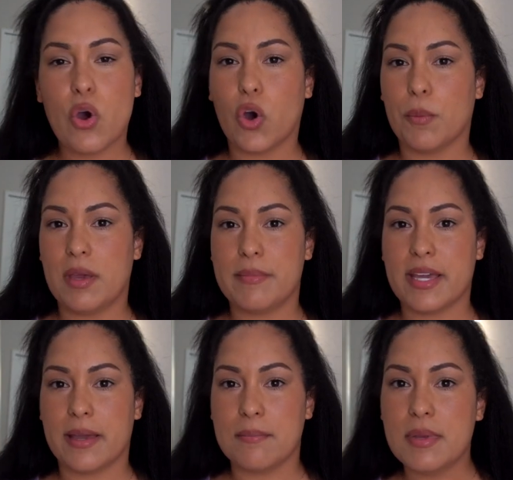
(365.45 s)
or maybe
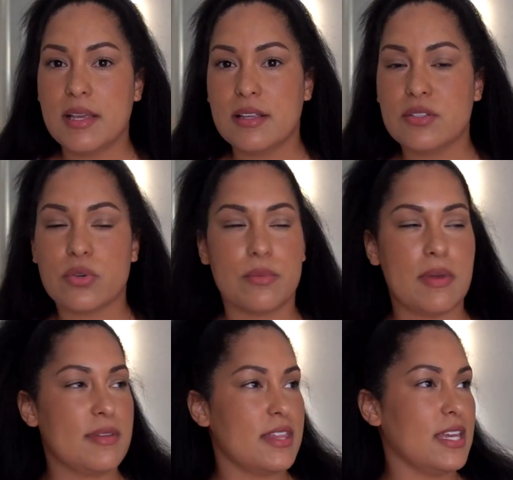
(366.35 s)
I miss, or
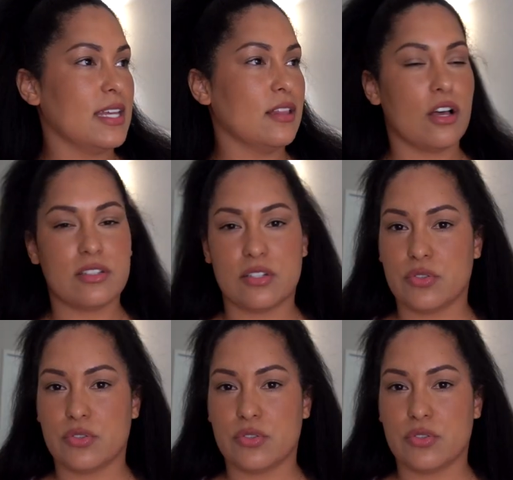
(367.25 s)
maybe they get lost